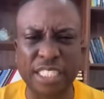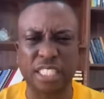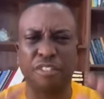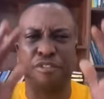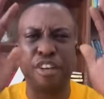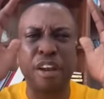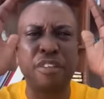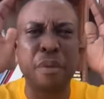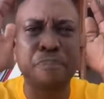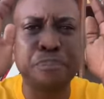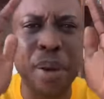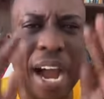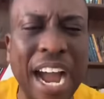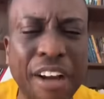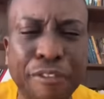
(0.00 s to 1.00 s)
It's a very
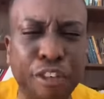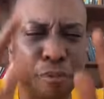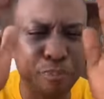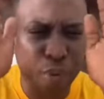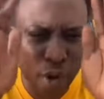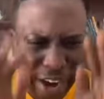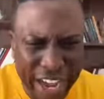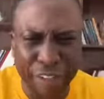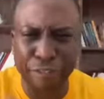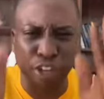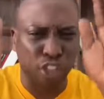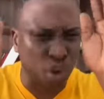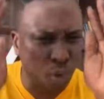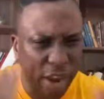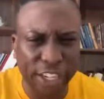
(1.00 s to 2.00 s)
powerful prayer
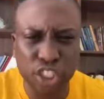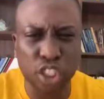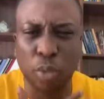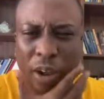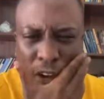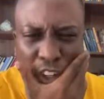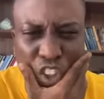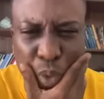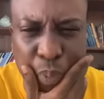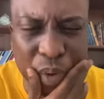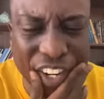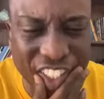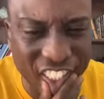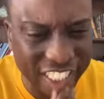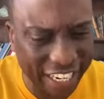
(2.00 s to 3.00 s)
for direction we're going to
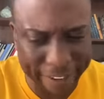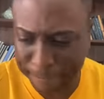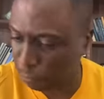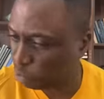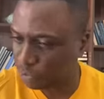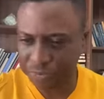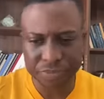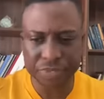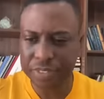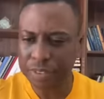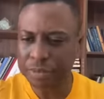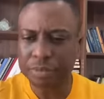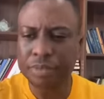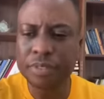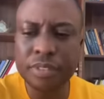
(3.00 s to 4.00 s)
pray today.
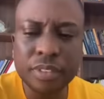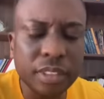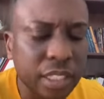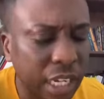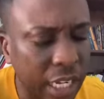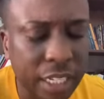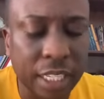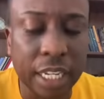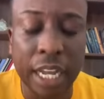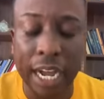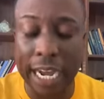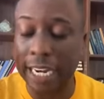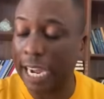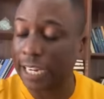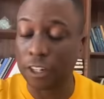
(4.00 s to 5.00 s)
I
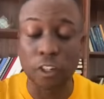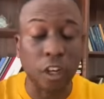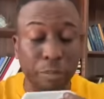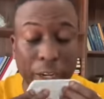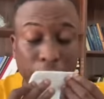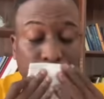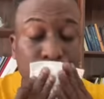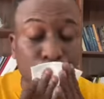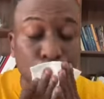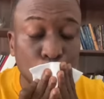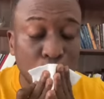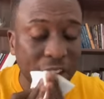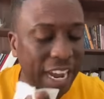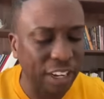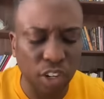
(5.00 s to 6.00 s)
don't know about
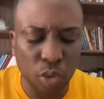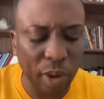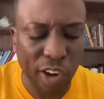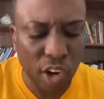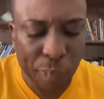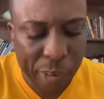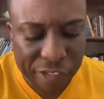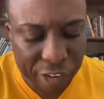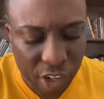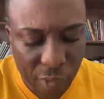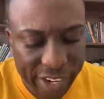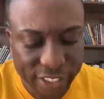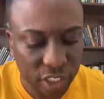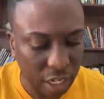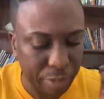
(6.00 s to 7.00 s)
you. I don't know. We're going to pray for
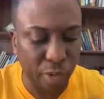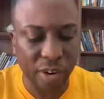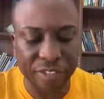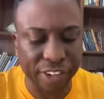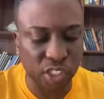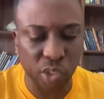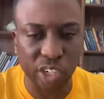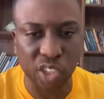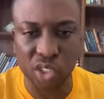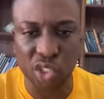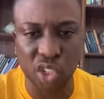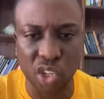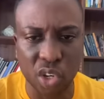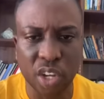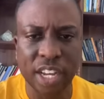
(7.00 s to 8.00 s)
direction. Let me read verse
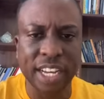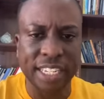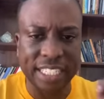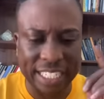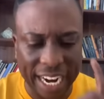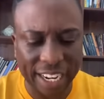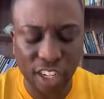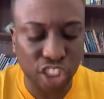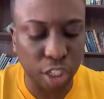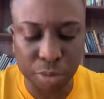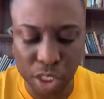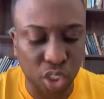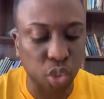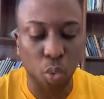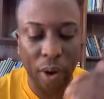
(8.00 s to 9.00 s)
22 to you. Daniel
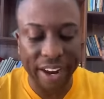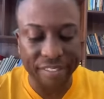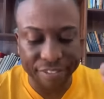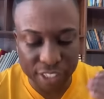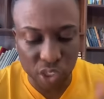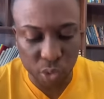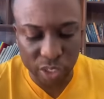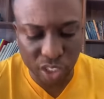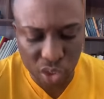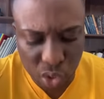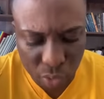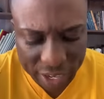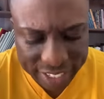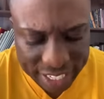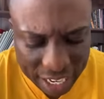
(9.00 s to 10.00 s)
chapter 2, we're in verse
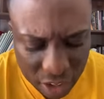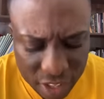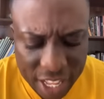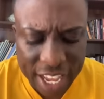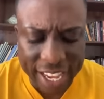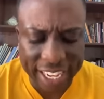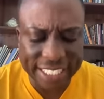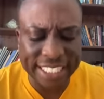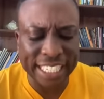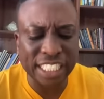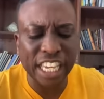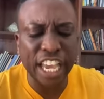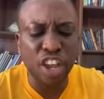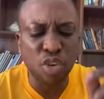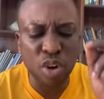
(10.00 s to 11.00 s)
22 right now. He
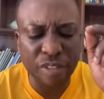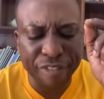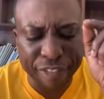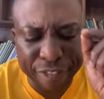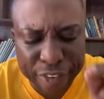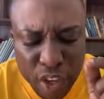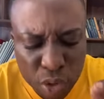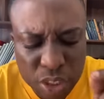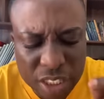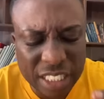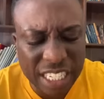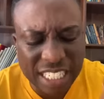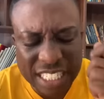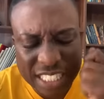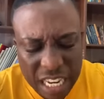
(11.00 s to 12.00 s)
says, he reveals
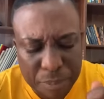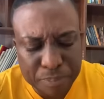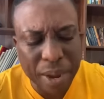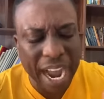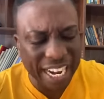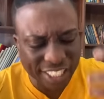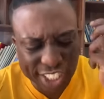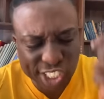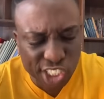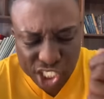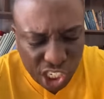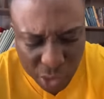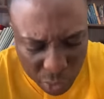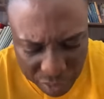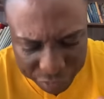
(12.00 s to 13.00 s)
the deep and
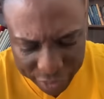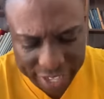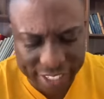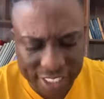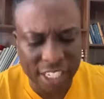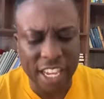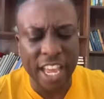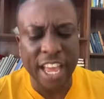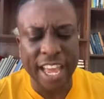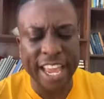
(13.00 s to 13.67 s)
secret things.